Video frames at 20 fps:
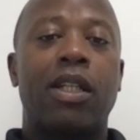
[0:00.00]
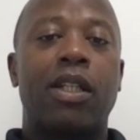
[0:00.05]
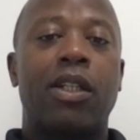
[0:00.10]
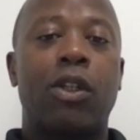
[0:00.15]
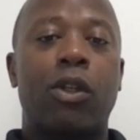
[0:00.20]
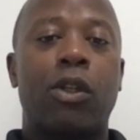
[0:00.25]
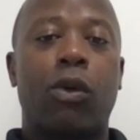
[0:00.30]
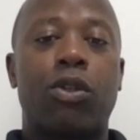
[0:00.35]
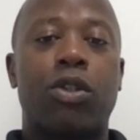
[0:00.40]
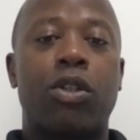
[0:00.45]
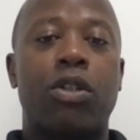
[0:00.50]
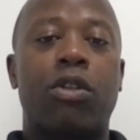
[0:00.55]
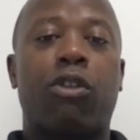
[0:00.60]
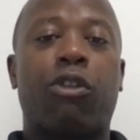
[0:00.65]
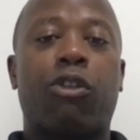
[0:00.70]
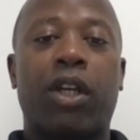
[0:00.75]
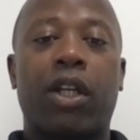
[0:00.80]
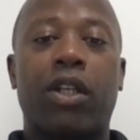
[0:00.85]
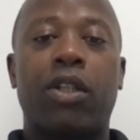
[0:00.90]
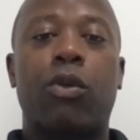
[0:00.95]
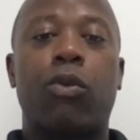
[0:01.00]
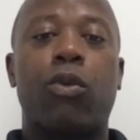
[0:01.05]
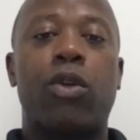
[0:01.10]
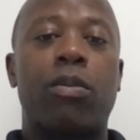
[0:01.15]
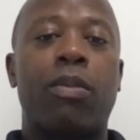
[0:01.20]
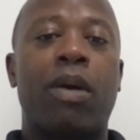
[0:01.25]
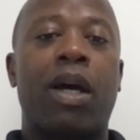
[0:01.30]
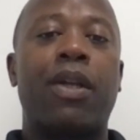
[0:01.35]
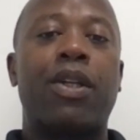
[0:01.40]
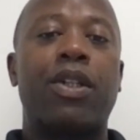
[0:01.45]
to defend the
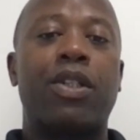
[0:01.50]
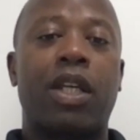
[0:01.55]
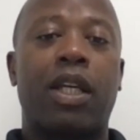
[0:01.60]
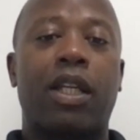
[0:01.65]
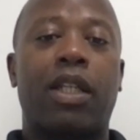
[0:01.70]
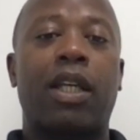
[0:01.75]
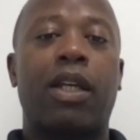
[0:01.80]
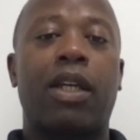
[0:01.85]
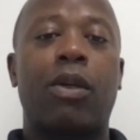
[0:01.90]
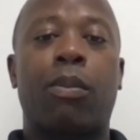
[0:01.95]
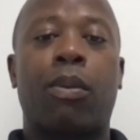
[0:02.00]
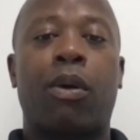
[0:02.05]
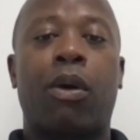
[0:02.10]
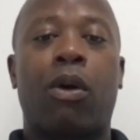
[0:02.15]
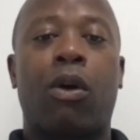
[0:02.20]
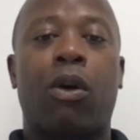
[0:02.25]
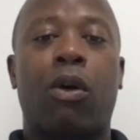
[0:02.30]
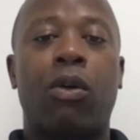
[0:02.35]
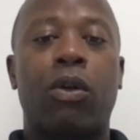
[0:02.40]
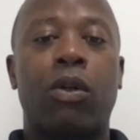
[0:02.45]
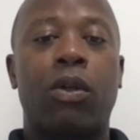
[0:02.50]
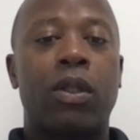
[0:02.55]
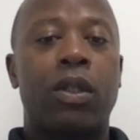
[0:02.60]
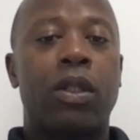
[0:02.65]
rebound and take care of the ball.